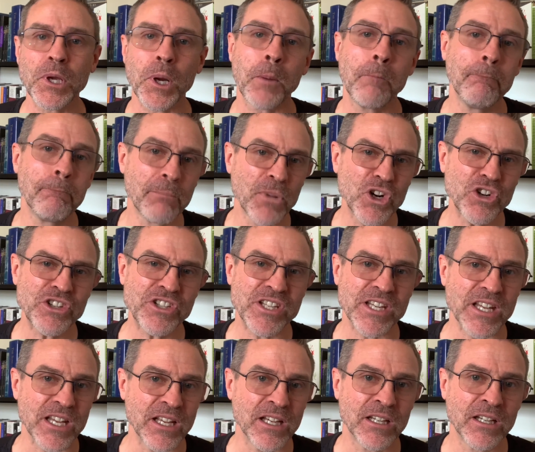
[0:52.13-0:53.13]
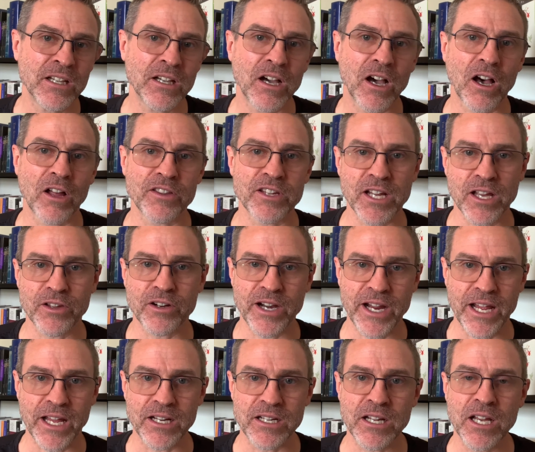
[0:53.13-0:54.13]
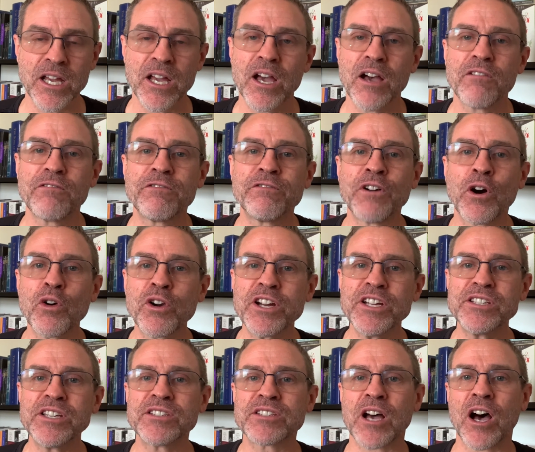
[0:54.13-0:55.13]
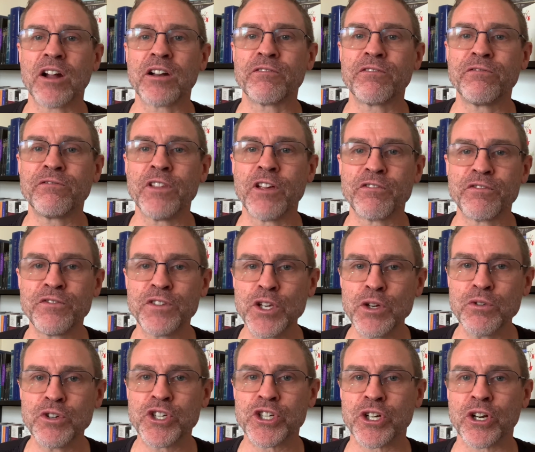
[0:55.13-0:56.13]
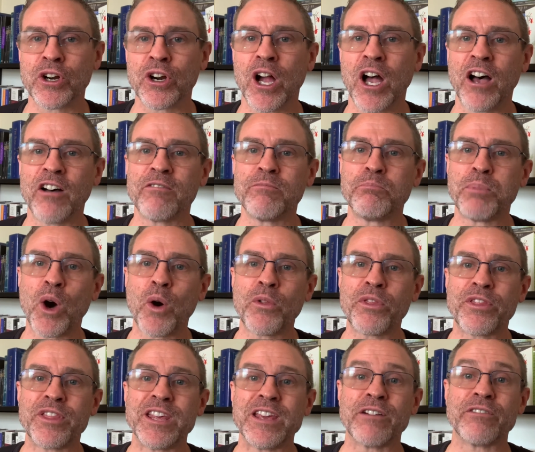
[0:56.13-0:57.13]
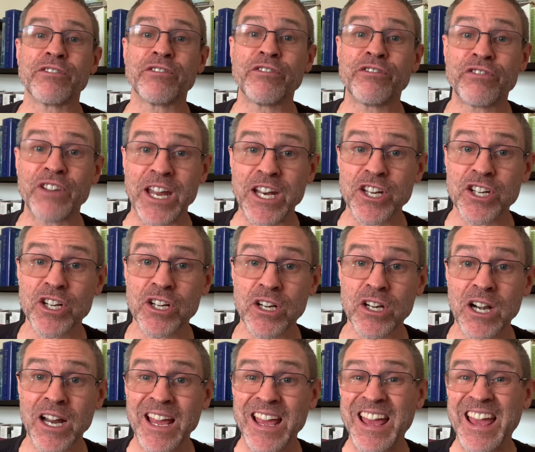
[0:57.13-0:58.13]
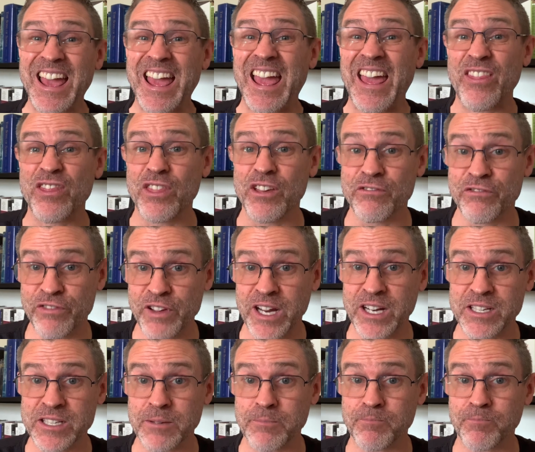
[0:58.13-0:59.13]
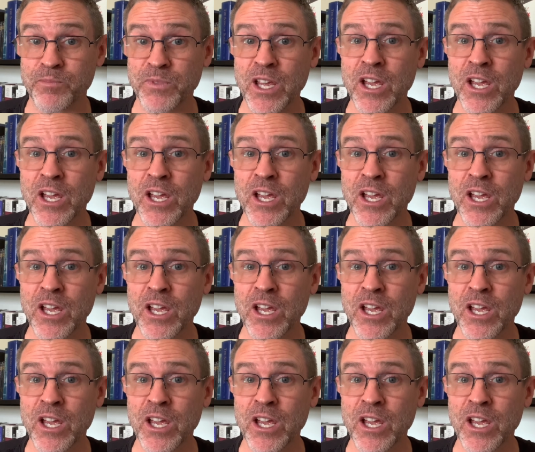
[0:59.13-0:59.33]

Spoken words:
Mercy, on the other hand, focuses on the future of both the offender and the victim.